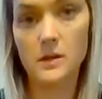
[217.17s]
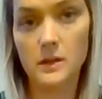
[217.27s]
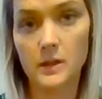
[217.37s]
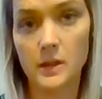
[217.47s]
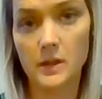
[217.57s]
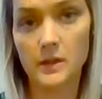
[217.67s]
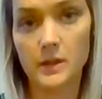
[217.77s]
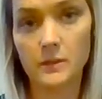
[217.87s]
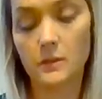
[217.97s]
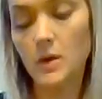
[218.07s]
Look at all
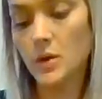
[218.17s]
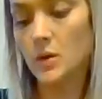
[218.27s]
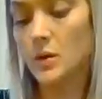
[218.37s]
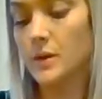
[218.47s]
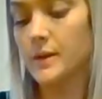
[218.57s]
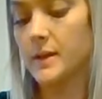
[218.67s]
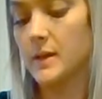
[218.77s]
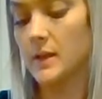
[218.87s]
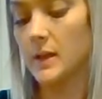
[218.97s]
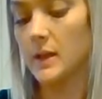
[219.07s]
the rolls.
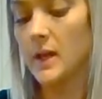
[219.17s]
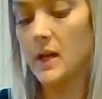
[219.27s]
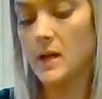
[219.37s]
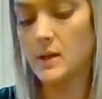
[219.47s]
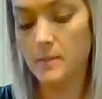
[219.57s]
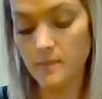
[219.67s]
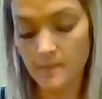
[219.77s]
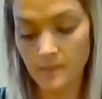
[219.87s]
Yum.